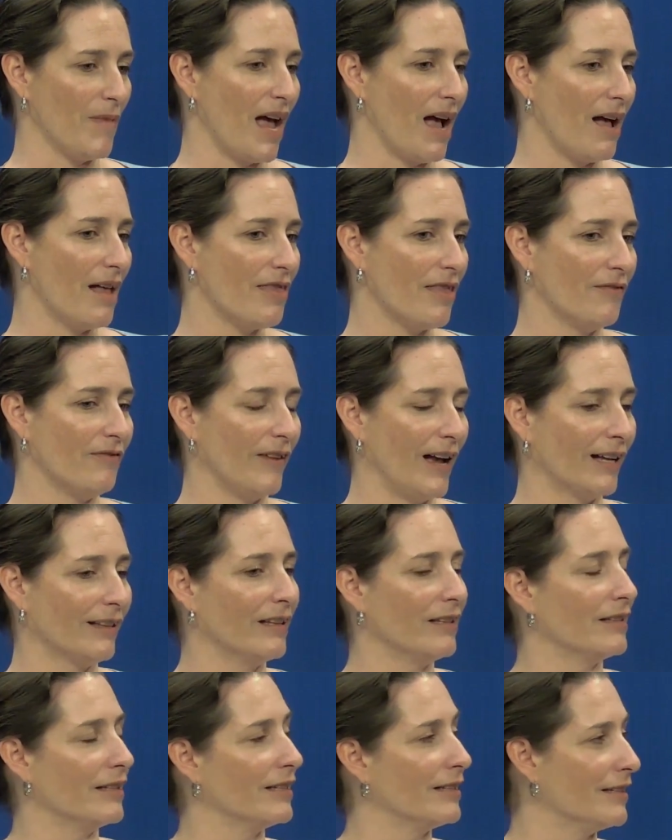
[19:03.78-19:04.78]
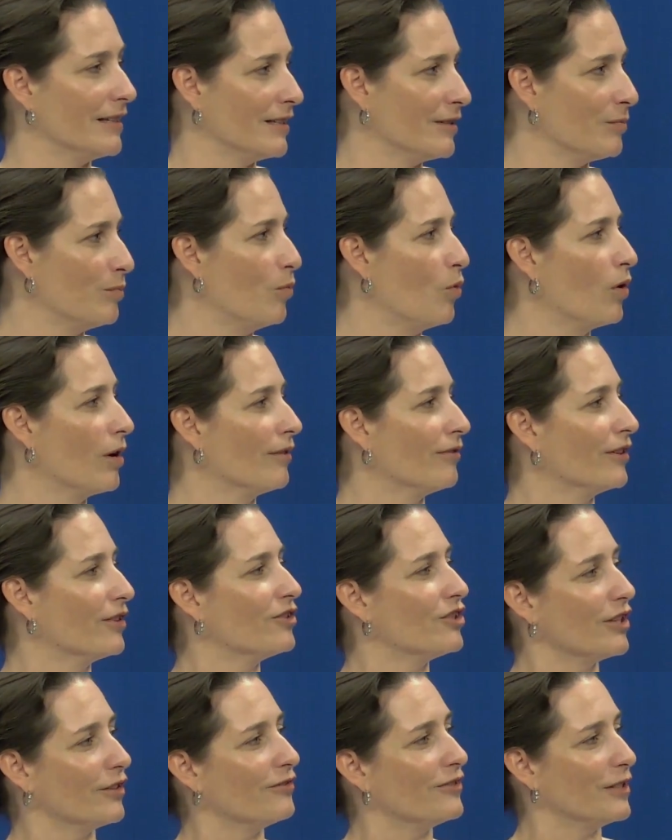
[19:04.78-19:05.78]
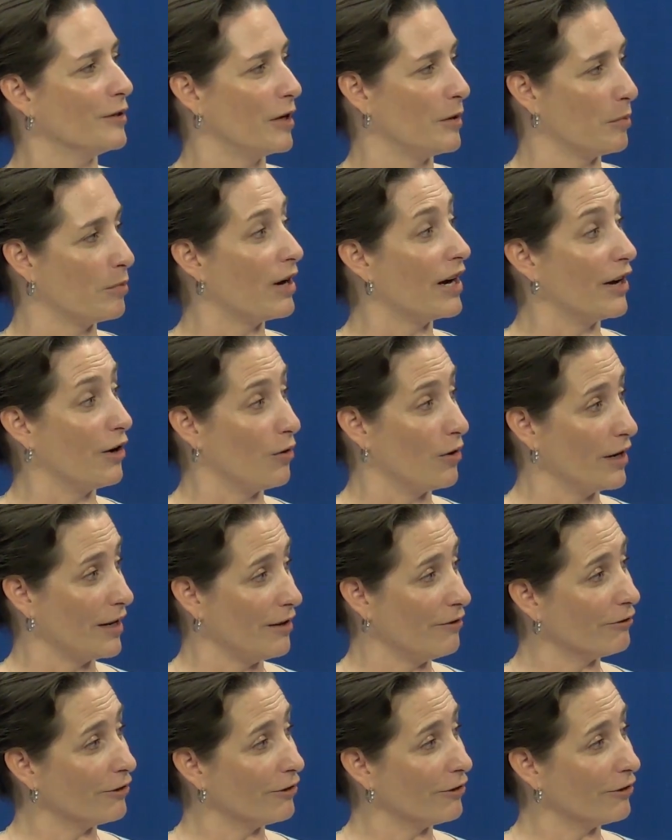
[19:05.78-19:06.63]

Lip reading: the fact that this is more of a shift in a priority